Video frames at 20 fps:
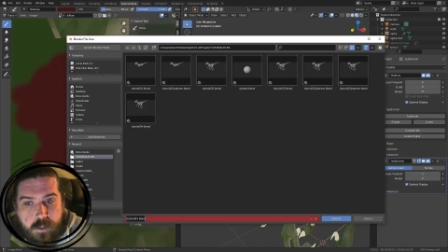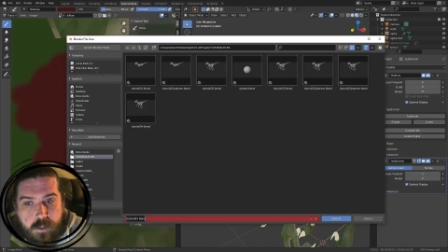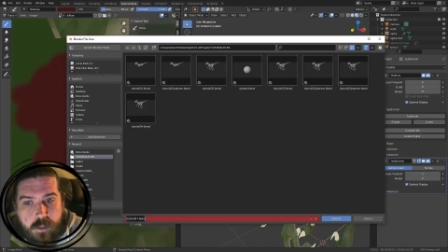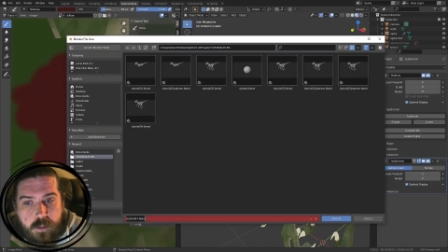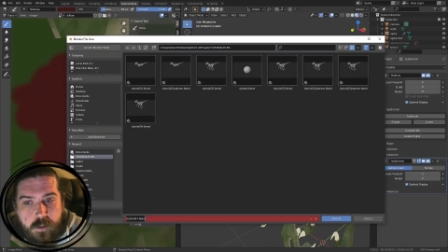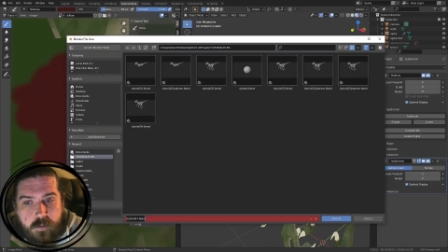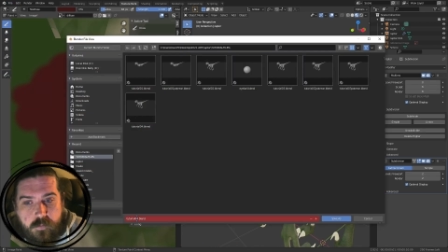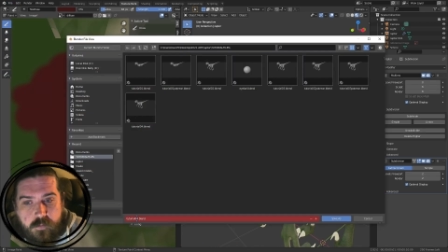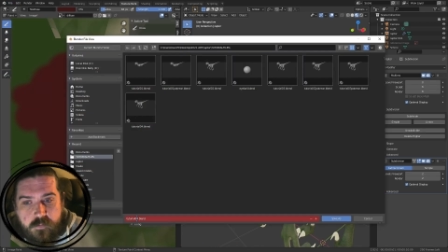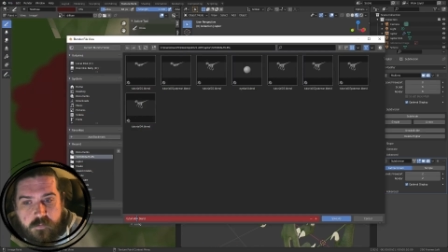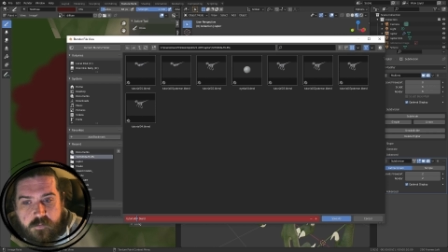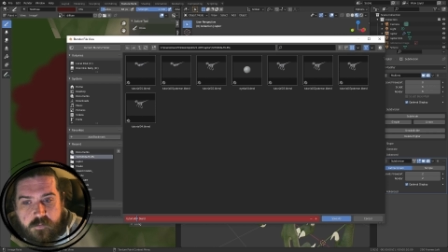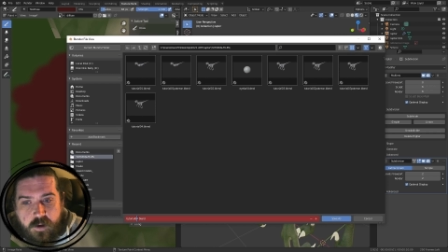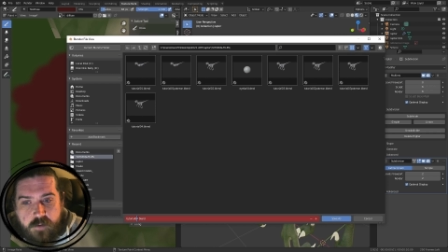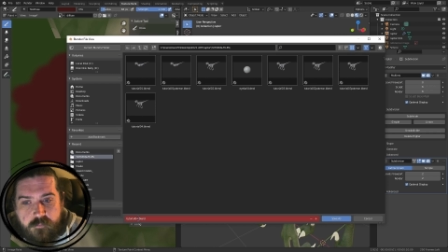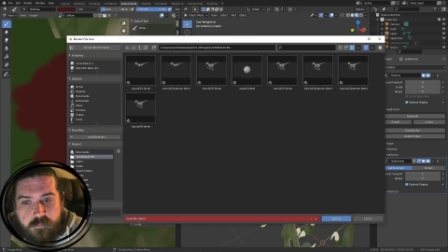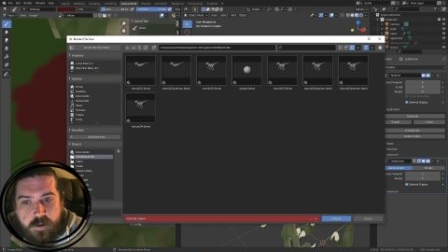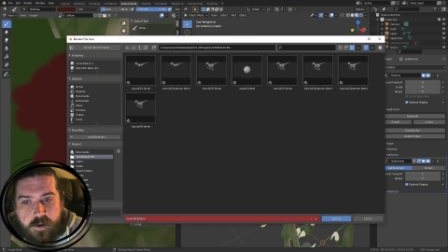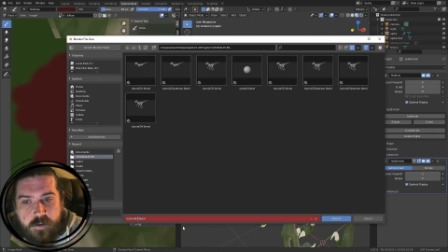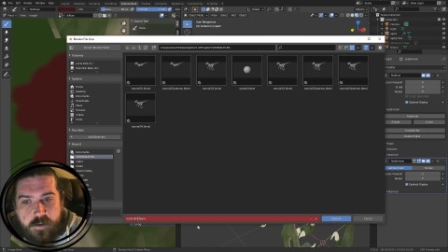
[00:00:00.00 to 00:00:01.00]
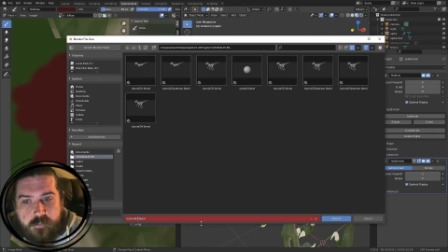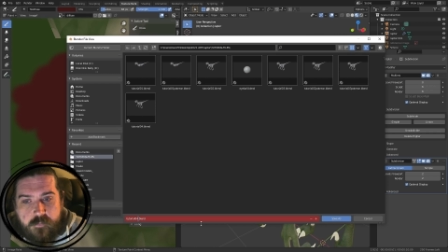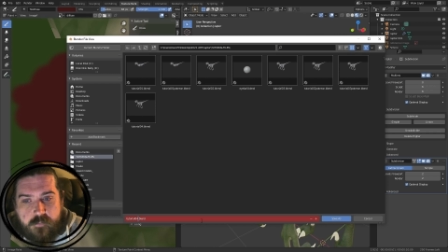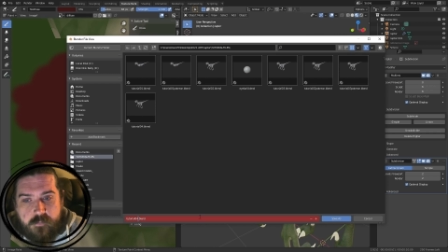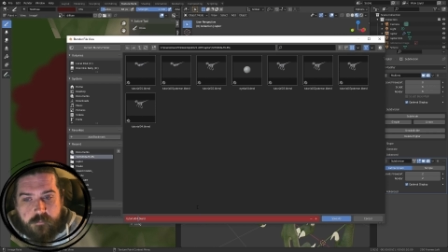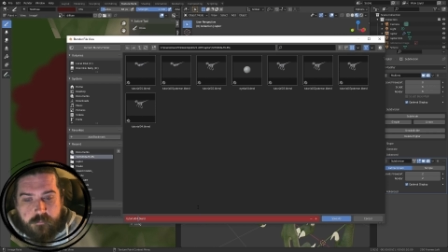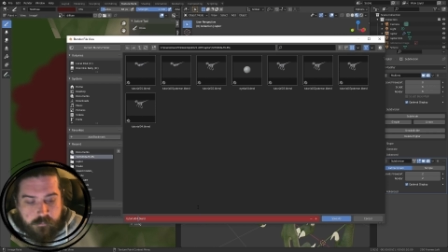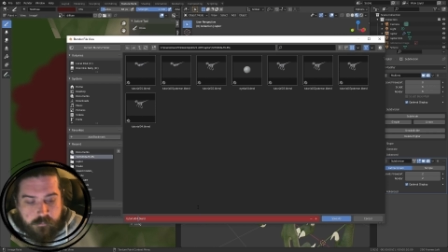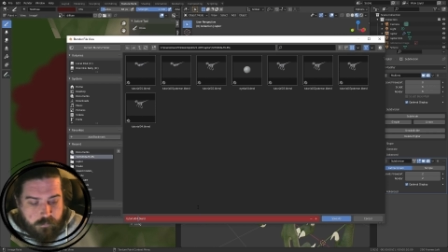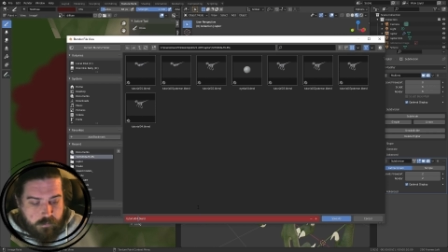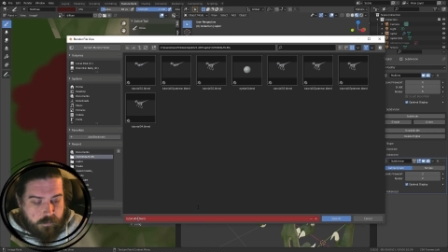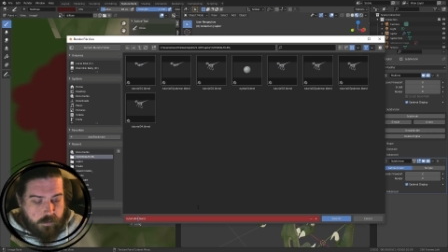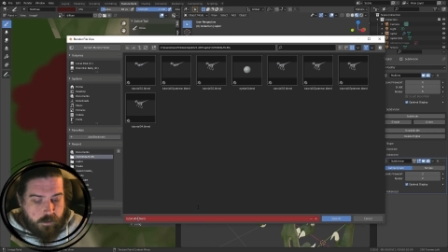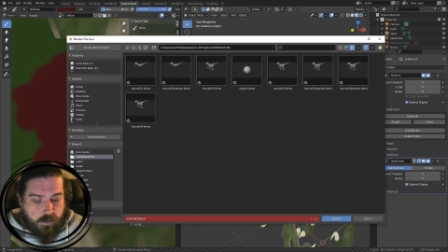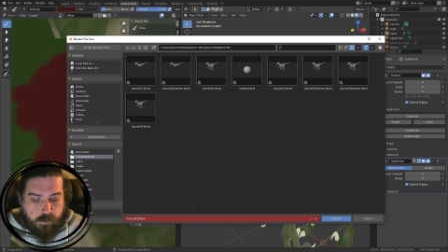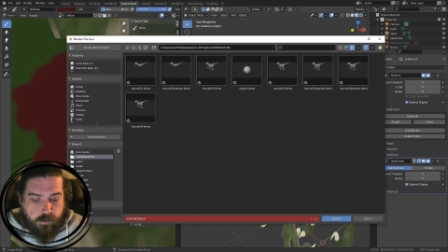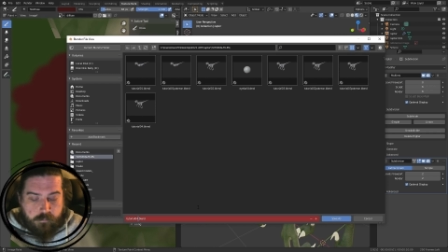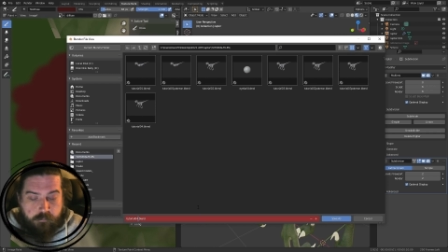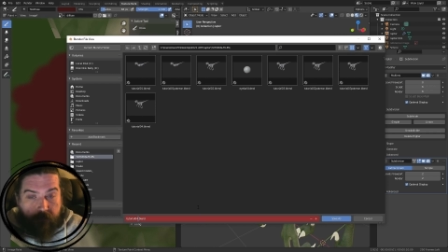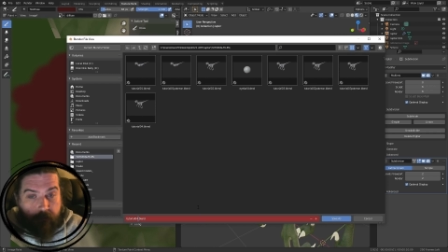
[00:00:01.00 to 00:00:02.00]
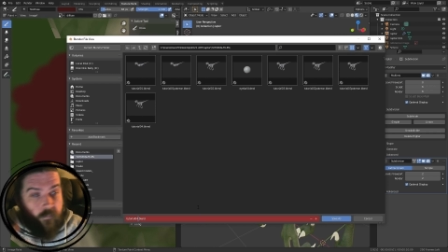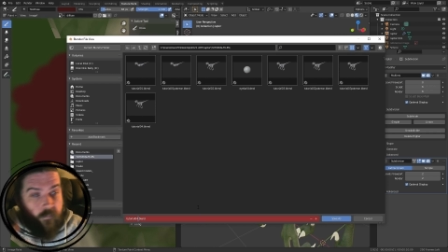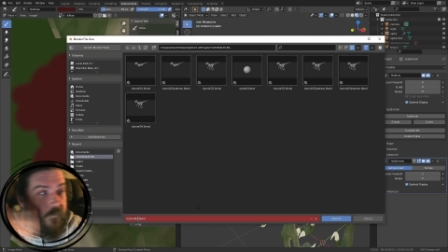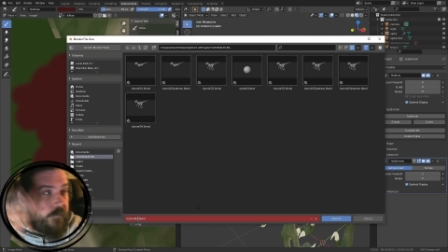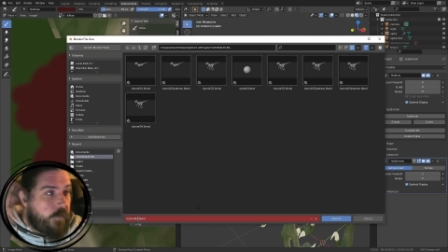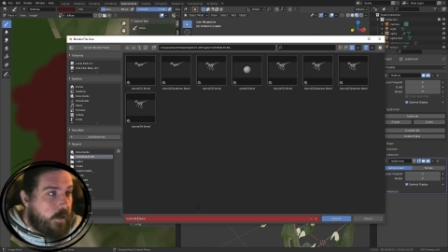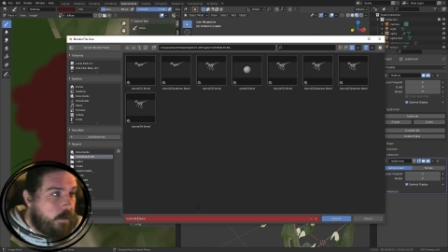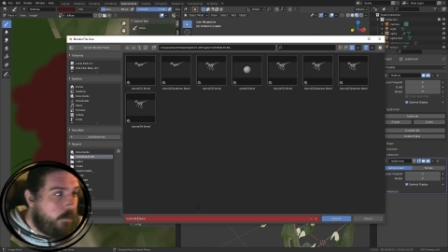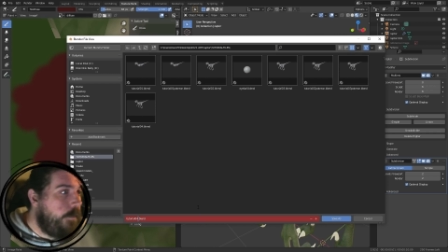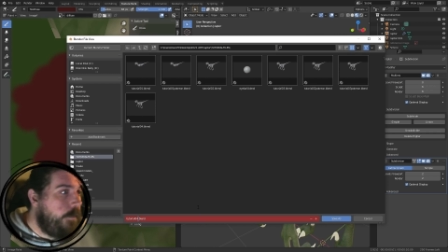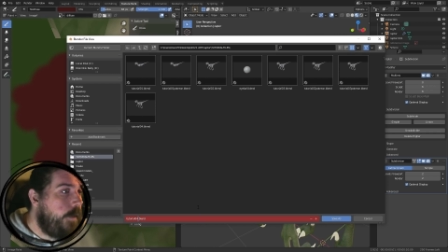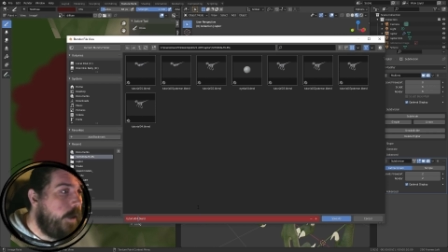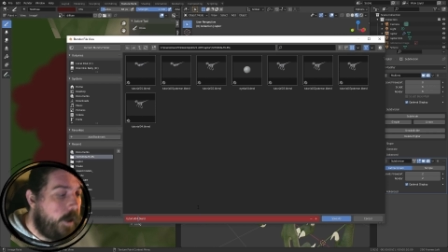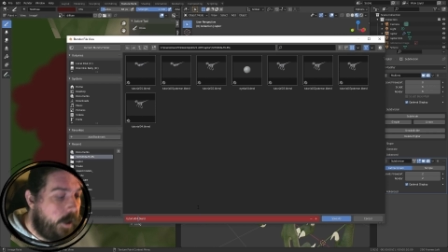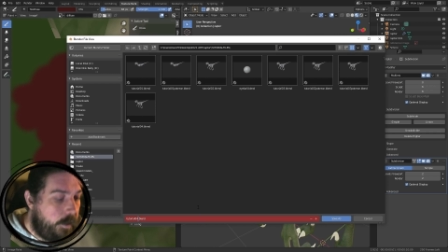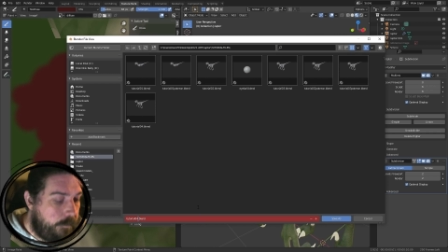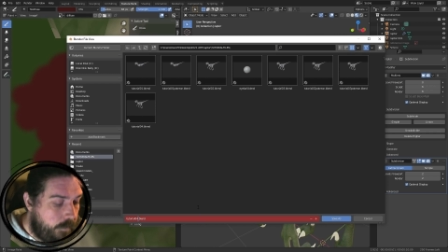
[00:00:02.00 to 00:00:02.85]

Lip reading: And save it as the file name,